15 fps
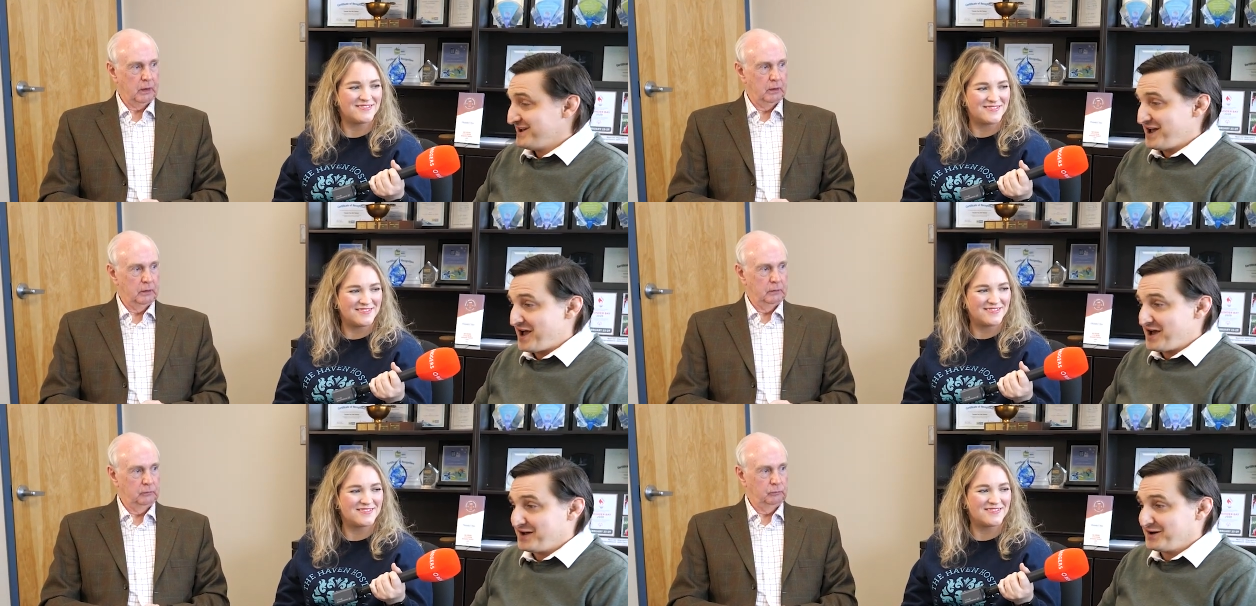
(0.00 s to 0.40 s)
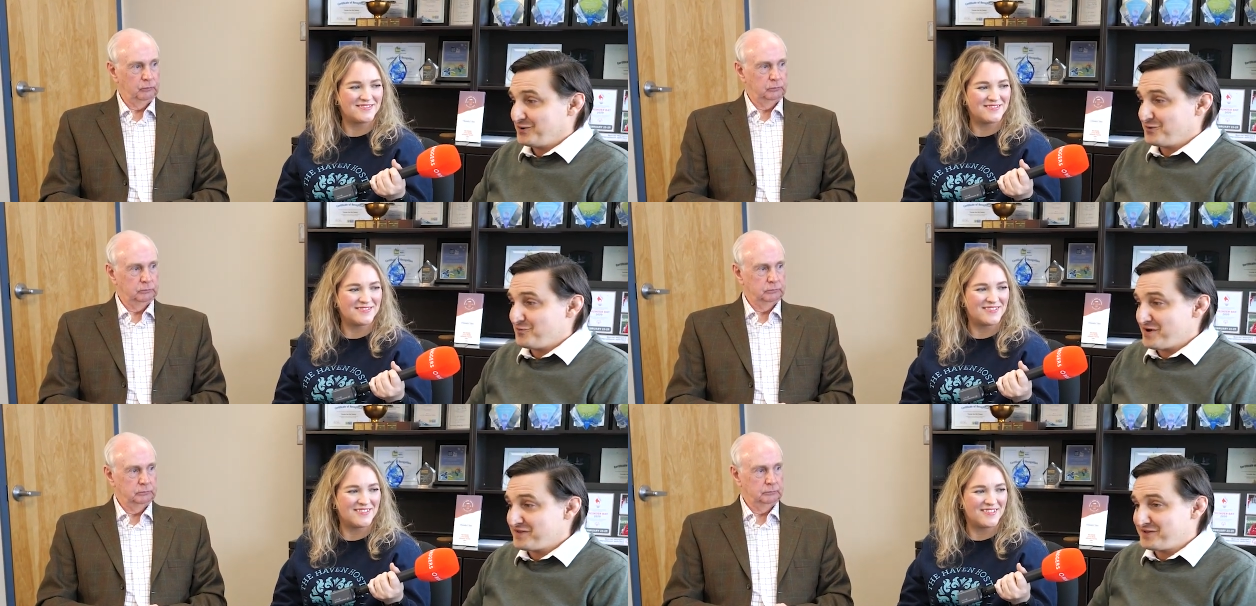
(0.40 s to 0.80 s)
Speaker 1: uh,
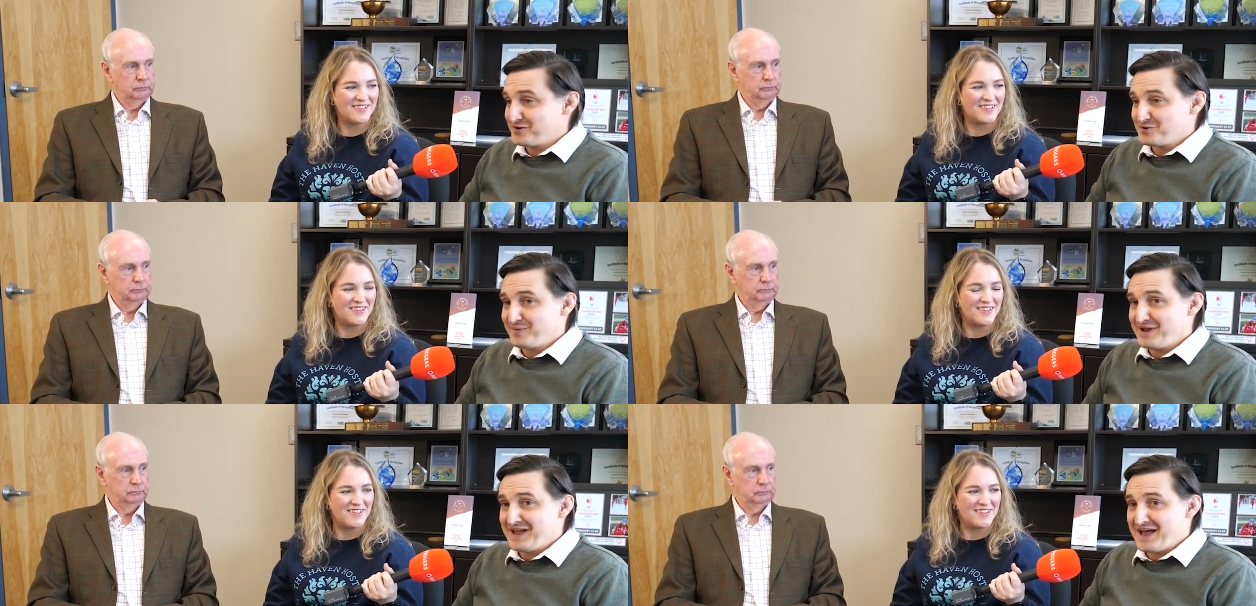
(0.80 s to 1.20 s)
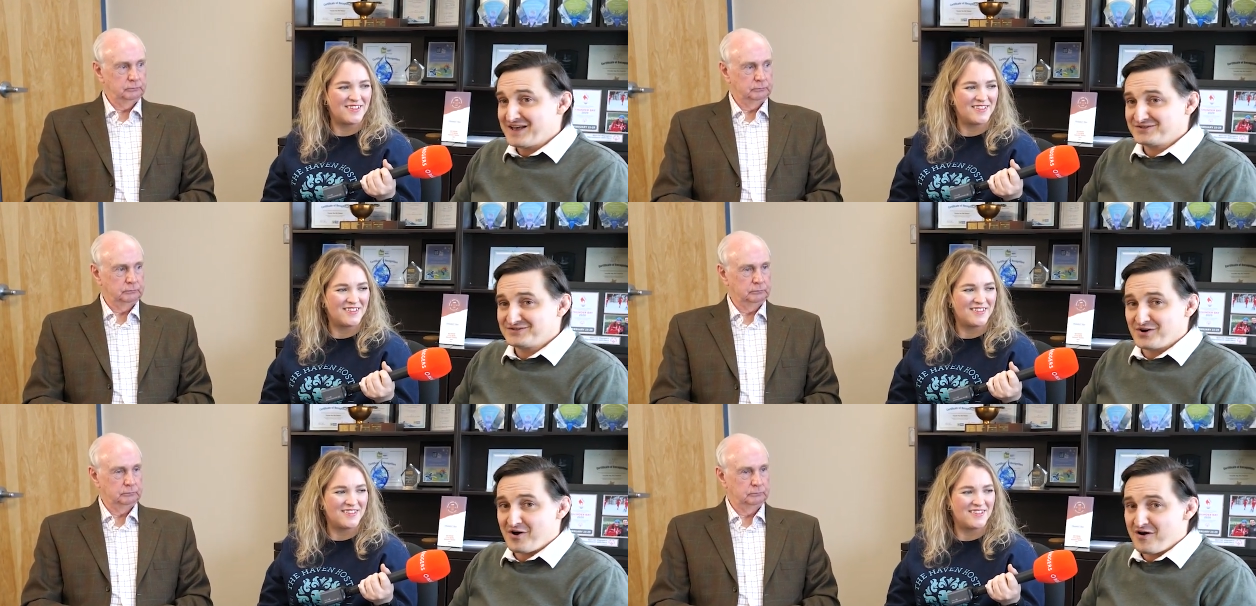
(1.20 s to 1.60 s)
what Thunder Bay
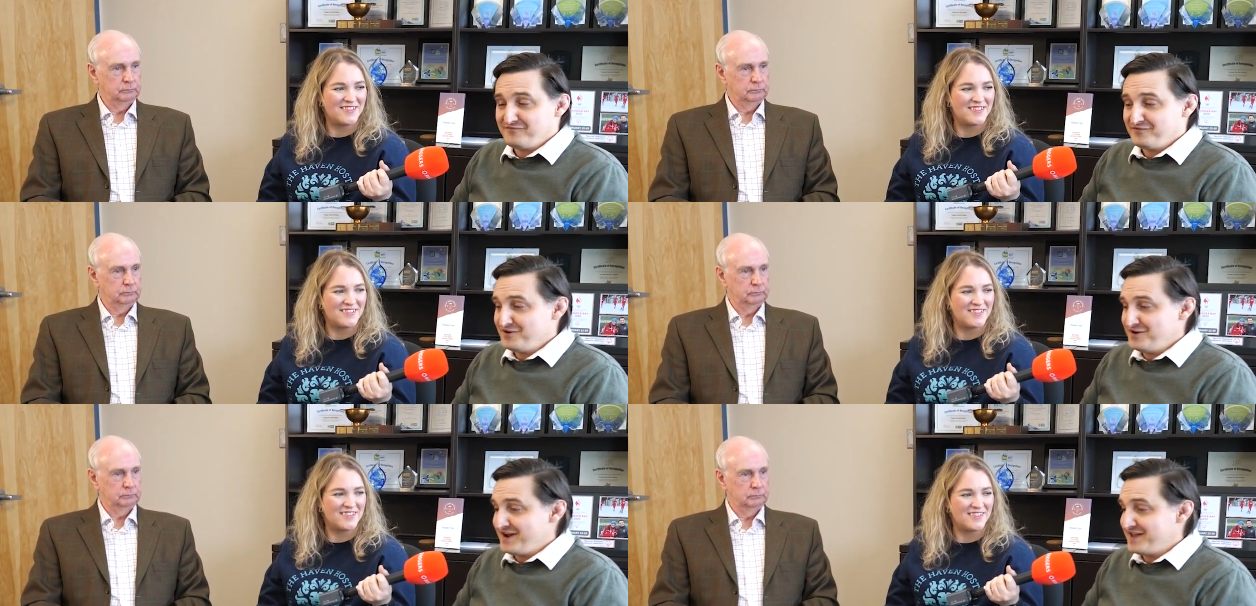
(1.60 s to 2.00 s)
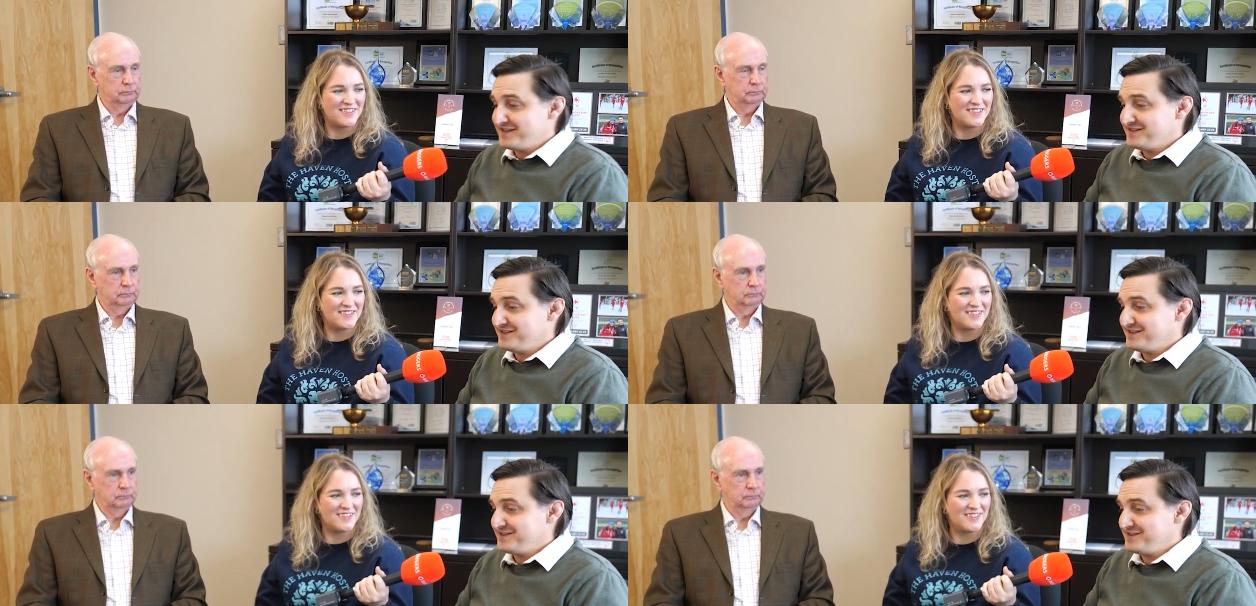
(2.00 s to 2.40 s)
has to offer
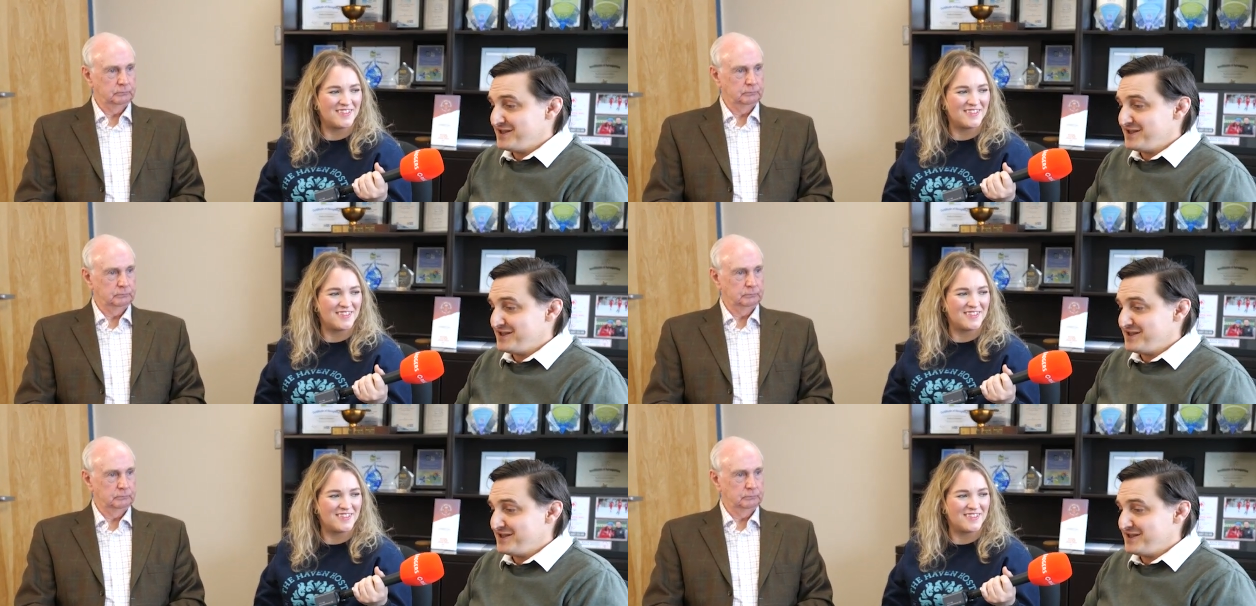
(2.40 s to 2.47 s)
and,